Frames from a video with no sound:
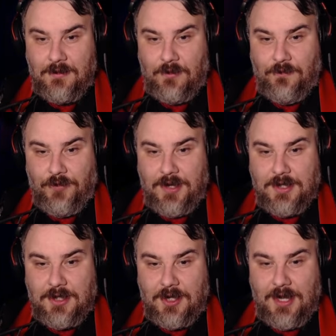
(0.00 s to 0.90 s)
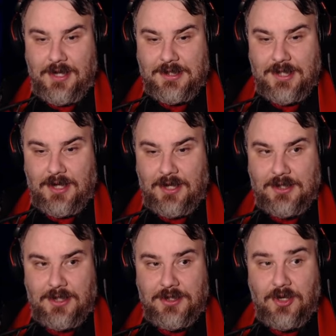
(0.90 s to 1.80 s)
all 3 are done and the satellite
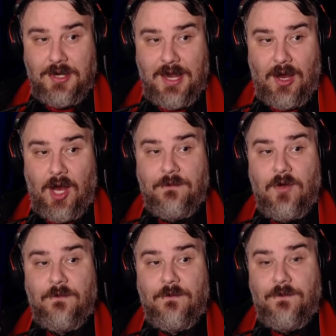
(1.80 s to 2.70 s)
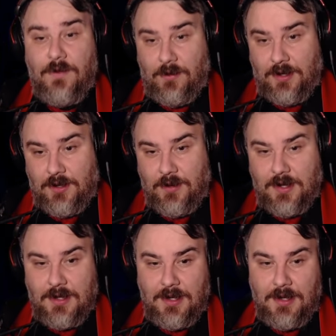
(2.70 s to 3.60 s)
turns on. Now I've got very
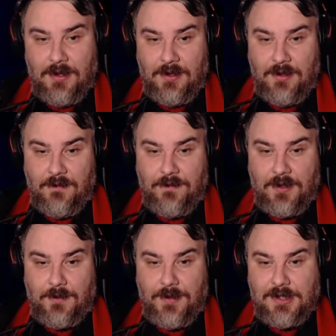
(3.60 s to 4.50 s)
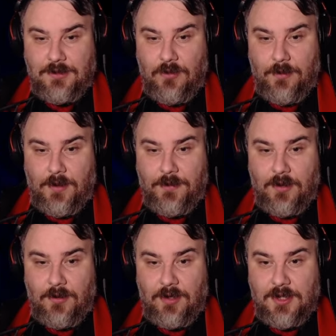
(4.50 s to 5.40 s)
quickly find a place to warm up.
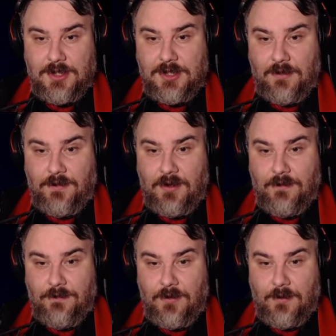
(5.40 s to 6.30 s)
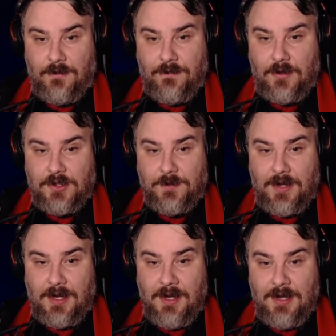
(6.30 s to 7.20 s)
I'm going to suffer from
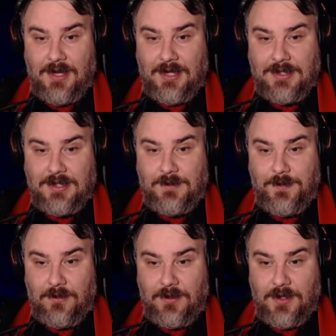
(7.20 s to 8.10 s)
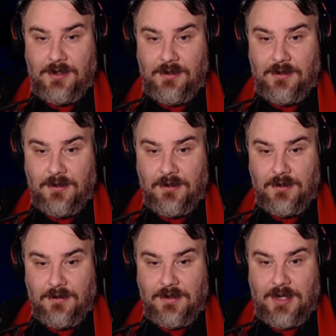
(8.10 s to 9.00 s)
frostbite. Next to this building,
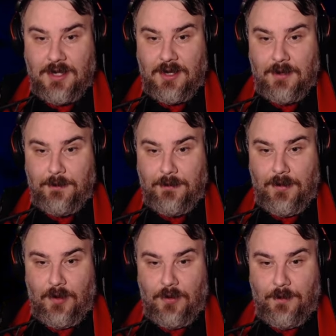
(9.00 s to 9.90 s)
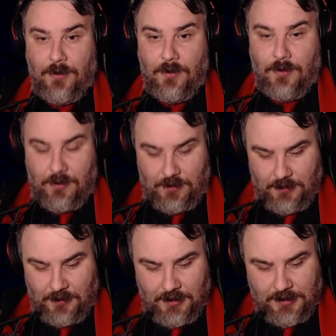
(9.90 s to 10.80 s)
there are multiple
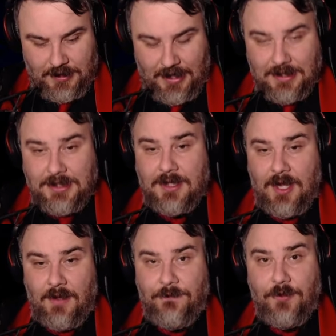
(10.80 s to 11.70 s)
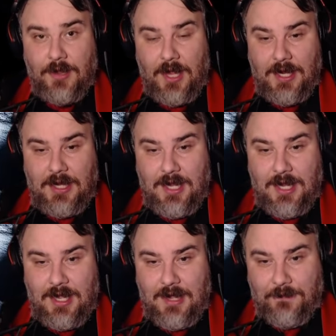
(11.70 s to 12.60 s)
sleds. For light, you
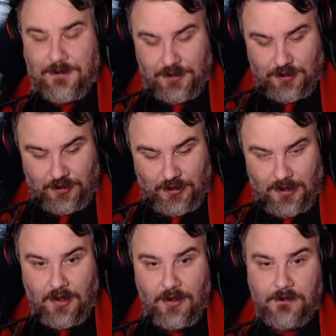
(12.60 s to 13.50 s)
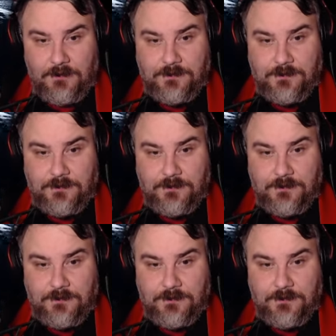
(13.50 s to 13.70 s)
hit F to turn your light on,